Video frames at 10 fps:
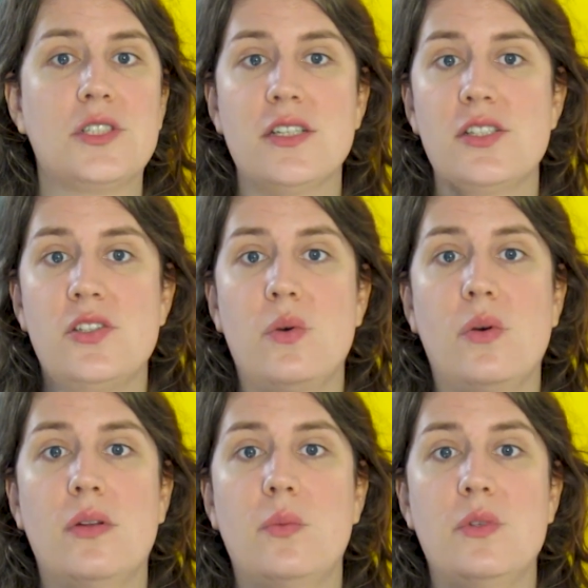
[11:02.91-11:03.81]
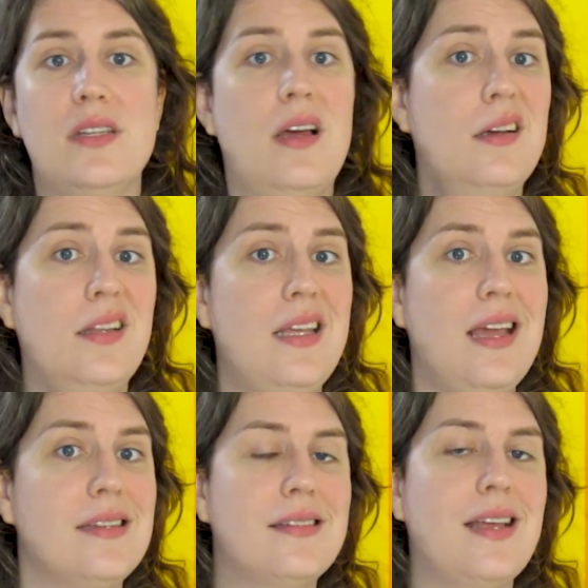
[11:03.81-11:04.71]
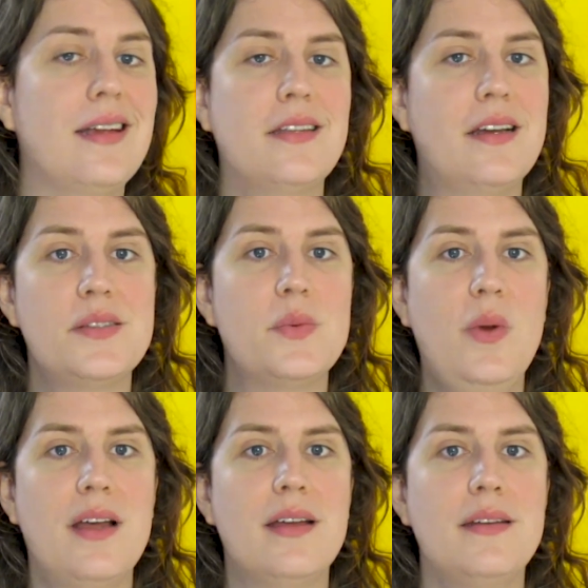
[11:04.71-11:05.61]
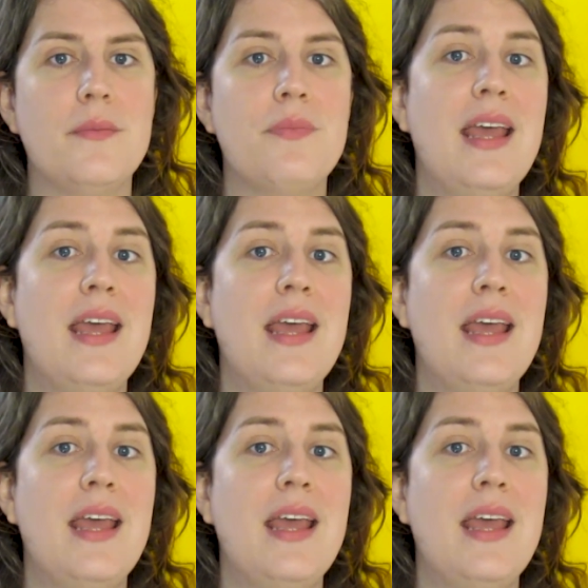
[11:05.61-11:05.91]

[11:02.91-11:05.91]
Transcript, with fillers: which I just thought was an ugly and sanitized word.